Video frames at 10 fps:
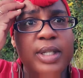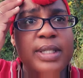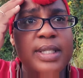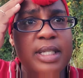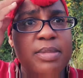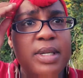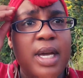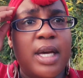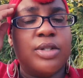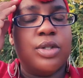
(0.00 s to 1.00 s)
you could see
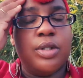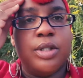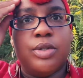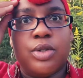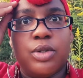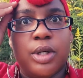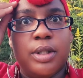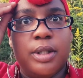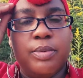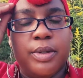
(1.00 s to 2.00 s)
me actually
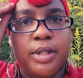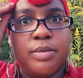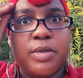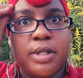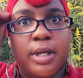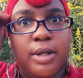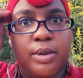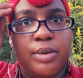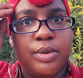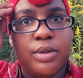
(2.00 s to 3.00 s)
struggling with these
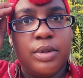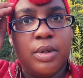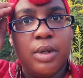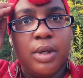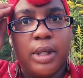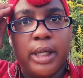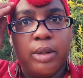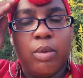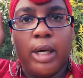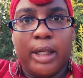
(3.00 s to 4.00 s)
mosquitoes,
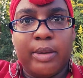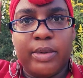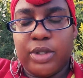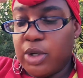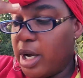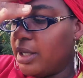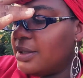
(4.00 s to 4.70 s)
like while I was trying,